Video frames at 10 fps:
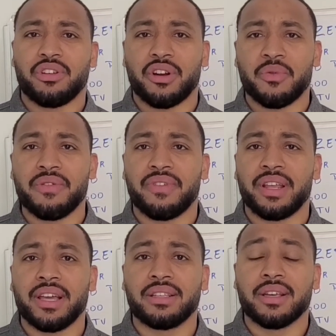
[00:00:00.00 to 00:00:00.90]
on the
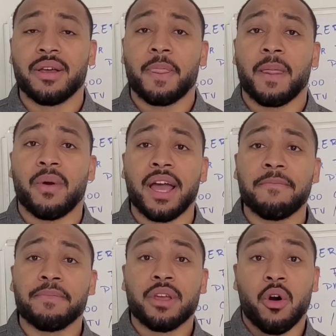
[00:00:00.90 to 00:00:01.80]
refinance,
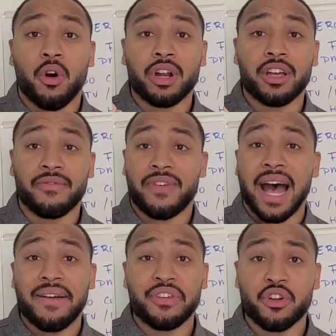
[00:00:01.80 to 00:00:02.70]
right? On a
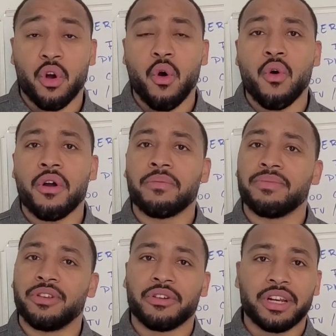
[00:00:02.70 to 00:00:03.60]
5-year
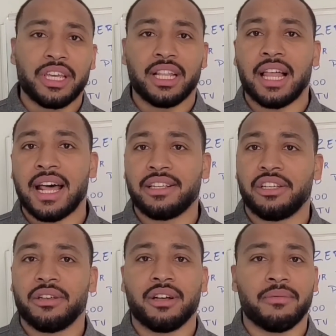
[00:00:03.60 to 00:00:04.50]
ARM, you're going to get a lot of
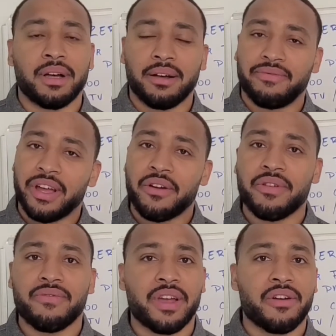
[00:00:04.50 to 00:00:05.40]
a
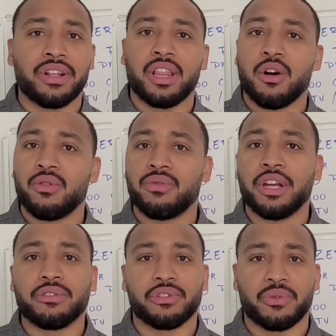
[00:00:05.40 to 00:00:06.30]
very, very low
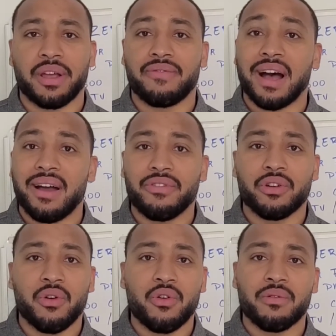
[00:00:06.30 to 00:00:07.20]
interest rate. 5-year
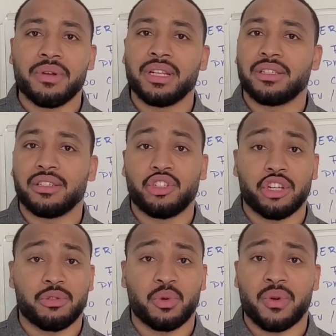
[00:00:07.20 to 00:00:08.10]
ARM means it's
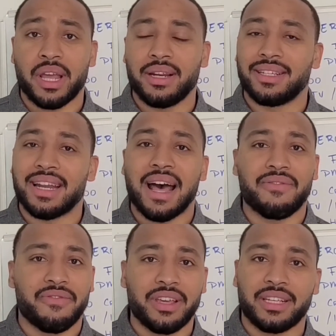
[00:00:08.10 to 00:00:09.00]
adjustable rate. It's not
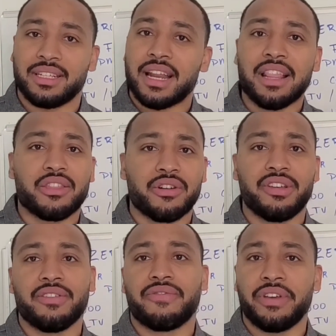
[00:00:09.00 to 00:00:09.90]
fixed. It's not
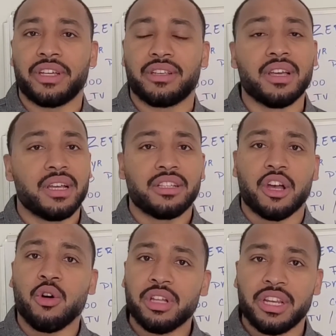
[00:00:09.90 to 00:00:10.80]
30-year fixed.
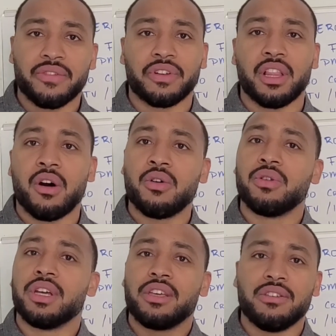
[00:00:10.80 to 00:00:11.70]
Totally different loan.
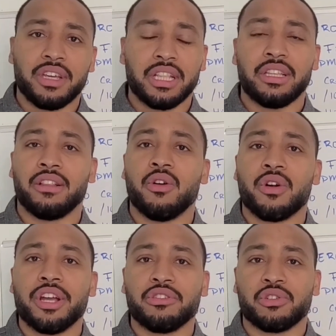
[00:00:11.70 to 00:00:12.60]
You get
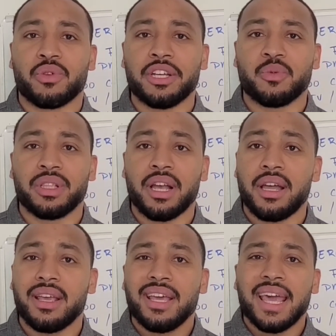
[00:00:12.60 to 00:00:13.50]
lower interest rates with
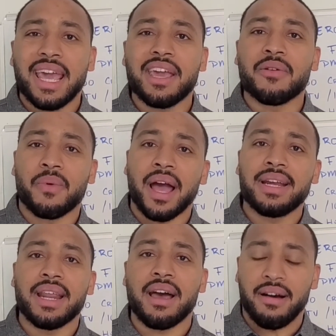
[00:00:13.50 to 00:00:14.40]
that. And
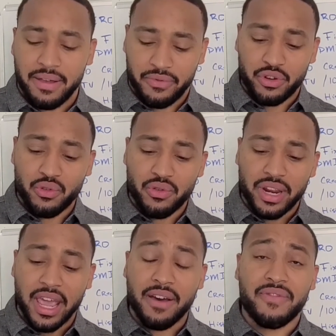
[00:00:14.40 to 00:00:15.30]
right now, if you're doing
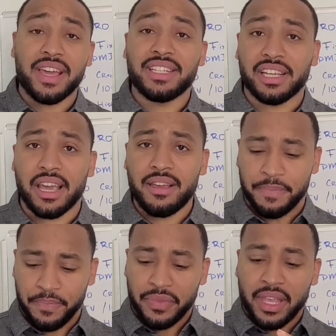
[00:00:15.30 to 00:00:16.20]
FHA
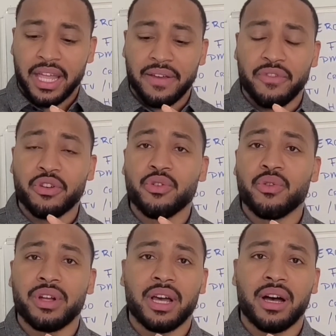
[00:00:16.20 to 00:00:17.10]
and if you're
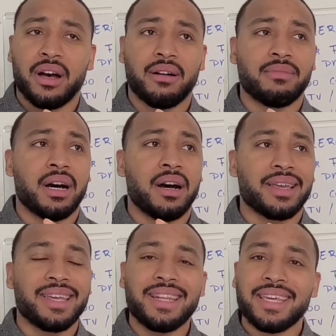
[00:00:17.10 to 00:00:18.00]
doing
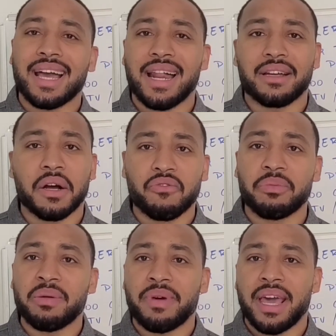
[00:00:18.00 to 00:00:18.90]
any kind of
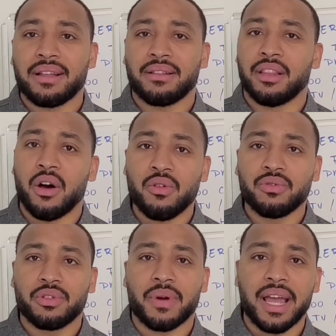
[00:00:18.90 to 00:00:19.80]
government-backed
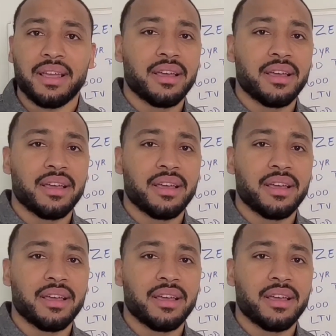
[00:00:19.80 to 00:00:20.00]
loans, right,